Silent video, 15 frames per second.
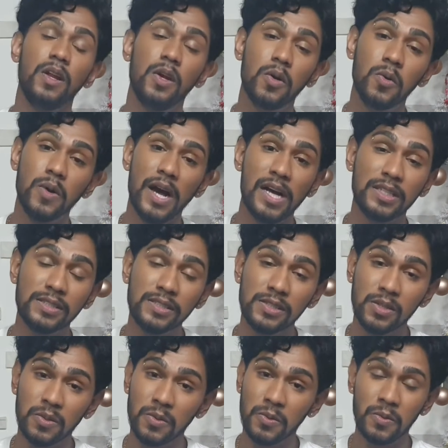low and
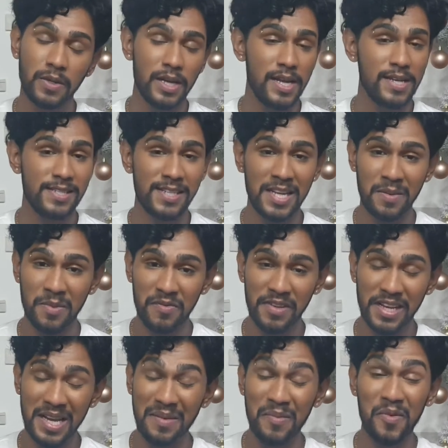slow is the name of
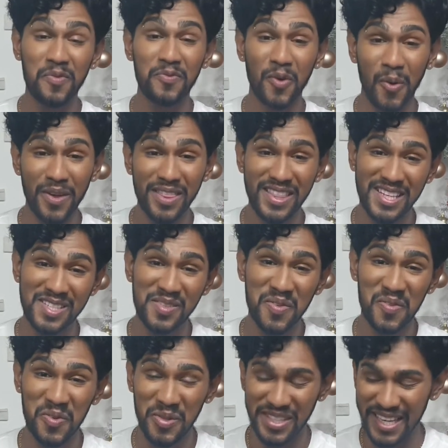the game for this
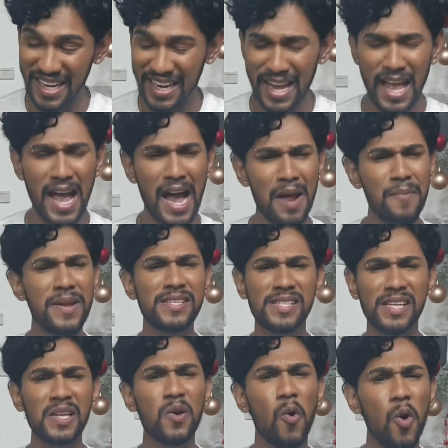fruitcake. And
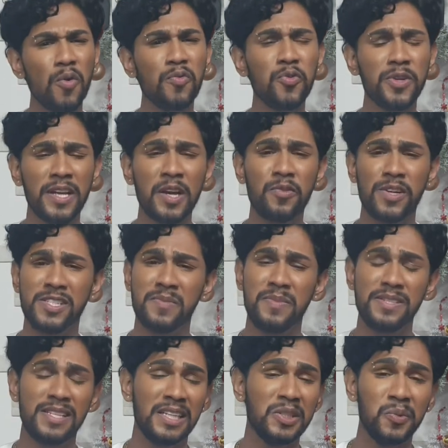basically all fruitcake
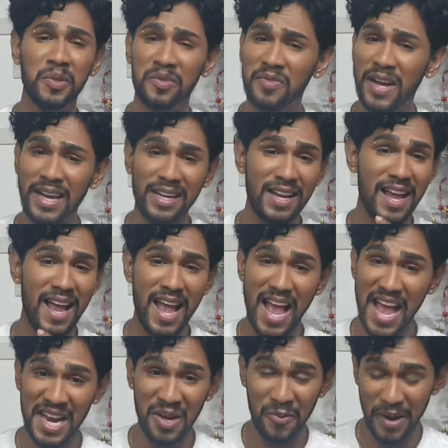recipes that you would find
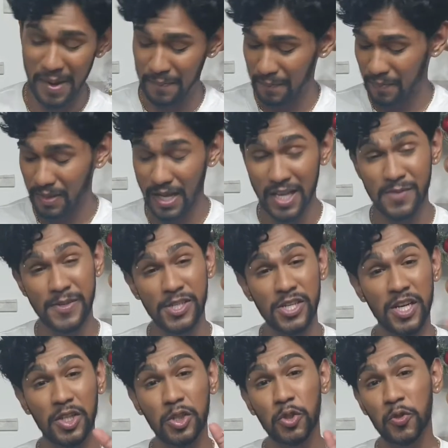anywhere,
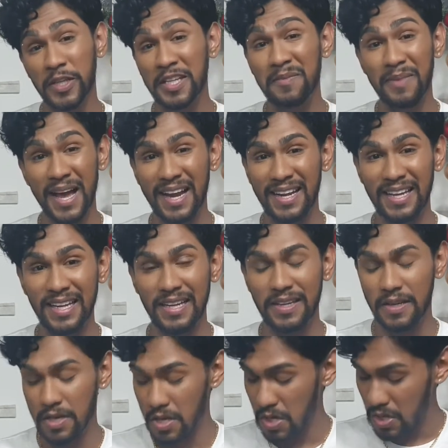especially a Trini black cake.
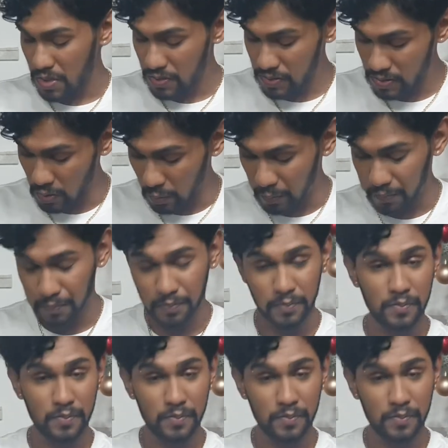So